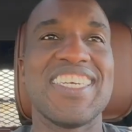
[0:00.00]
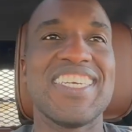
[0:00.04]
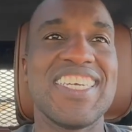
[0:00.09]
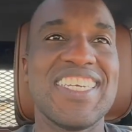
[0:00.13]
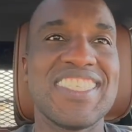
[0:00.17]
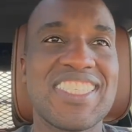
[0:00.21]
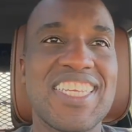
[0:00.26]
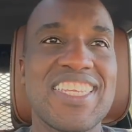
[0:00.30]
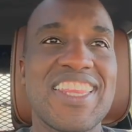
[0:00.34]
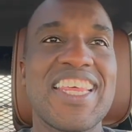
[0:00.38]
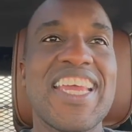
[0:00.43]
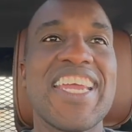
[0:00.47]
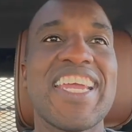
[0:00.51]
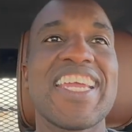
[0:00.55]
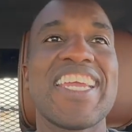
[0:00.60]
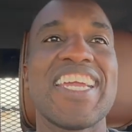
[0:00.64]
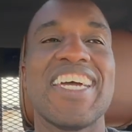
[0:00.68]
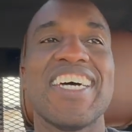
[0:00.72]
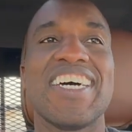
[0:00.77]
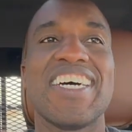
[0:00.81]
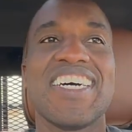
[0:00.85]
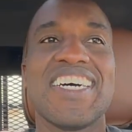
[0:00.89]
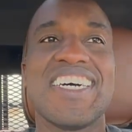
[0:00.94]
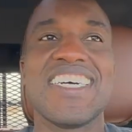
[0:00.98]
It's a thing.
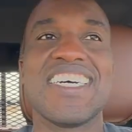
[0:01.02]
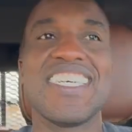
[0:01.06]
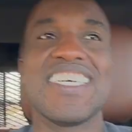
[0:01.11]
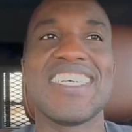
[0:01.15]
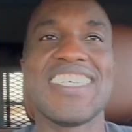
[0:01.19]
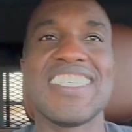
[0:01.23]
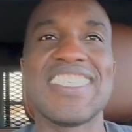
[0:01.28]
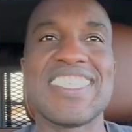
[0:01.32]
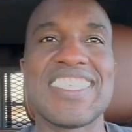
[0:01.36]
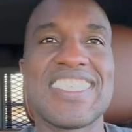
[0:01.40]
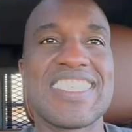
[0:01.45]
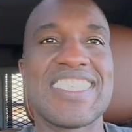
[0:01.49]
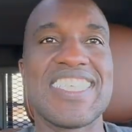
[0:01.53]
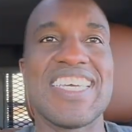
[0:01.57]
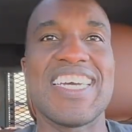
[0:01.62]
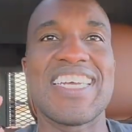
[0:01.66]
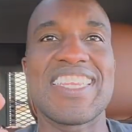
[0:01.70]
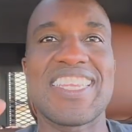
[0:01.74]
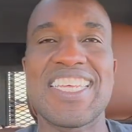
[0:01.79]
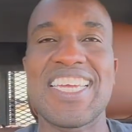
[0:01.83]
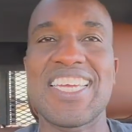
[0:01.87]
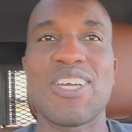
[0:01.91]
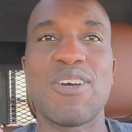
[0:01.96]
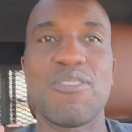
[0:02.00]
It's a
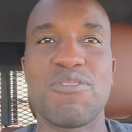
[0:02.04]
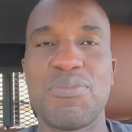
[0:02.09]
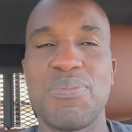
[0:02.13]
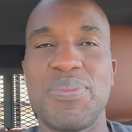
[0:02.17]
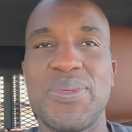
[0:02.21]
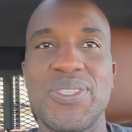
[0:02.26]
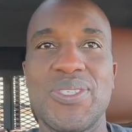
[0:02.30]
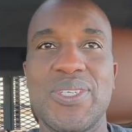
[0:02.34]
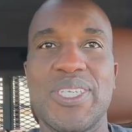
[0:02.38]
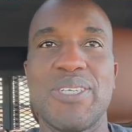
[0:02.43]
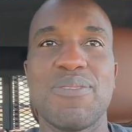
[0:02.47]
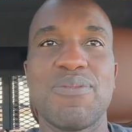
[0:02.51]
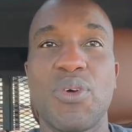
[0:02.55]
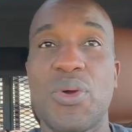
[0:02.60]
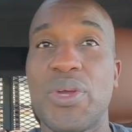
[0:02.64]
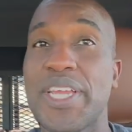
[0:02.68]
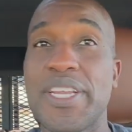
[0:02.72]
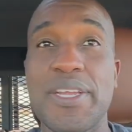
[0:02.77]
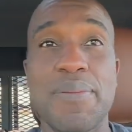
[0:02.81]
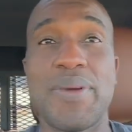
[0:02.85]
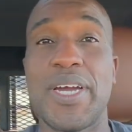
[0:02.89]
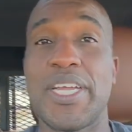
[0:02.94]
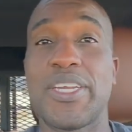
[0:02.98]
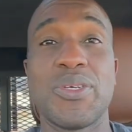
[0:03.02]
thing of beauty for
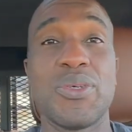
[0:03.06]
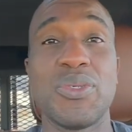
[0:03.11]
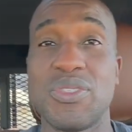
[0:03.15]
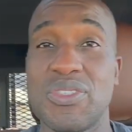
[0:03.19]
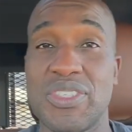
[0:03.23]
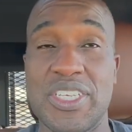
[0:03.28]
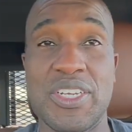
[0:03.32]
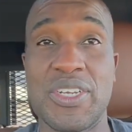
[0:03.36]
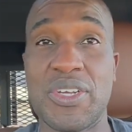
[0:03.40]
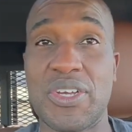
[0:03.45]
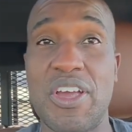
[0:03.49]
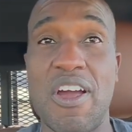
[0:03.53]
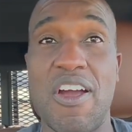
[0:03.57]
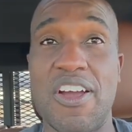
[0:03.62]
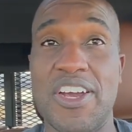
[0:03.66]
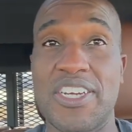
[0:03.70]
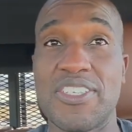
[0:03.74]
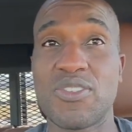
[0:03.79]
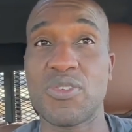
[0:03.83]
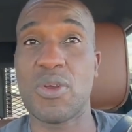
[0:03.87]
anybody who's into cars,